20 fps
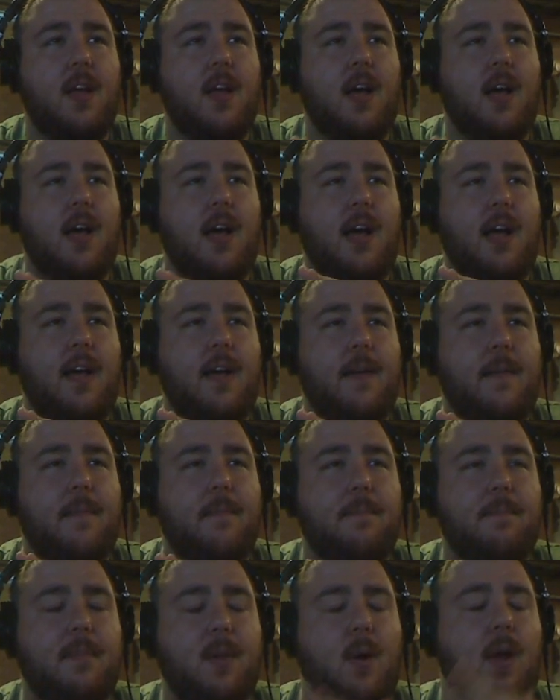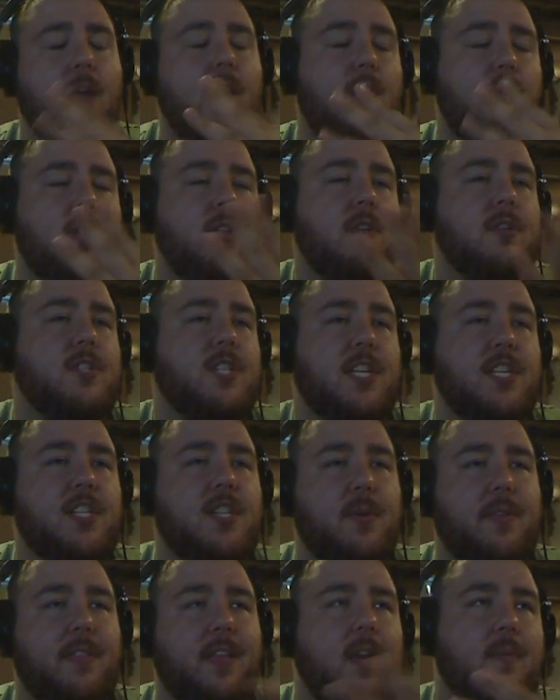Or you include
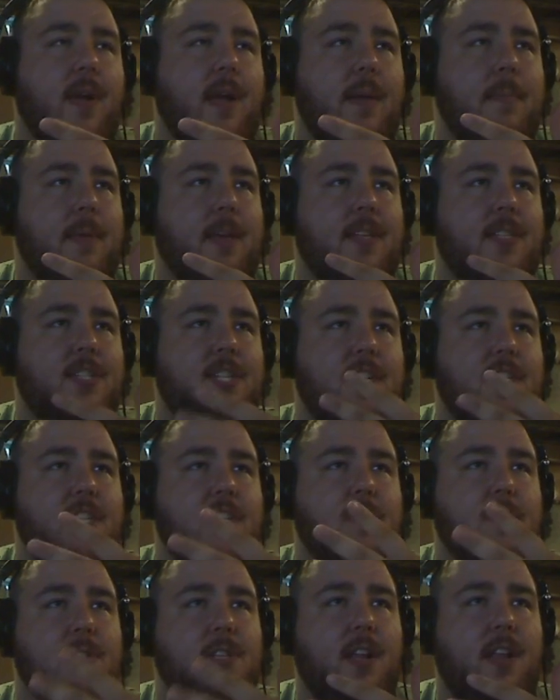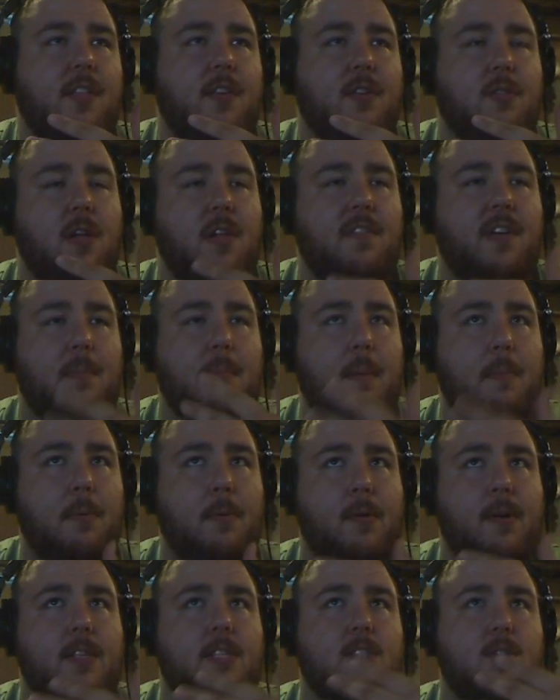G2 in there, right? Because G2 is going to either qualify by
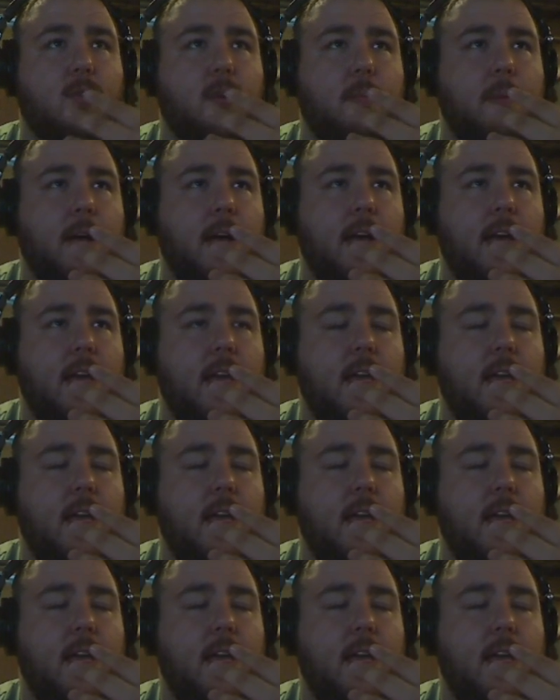points or by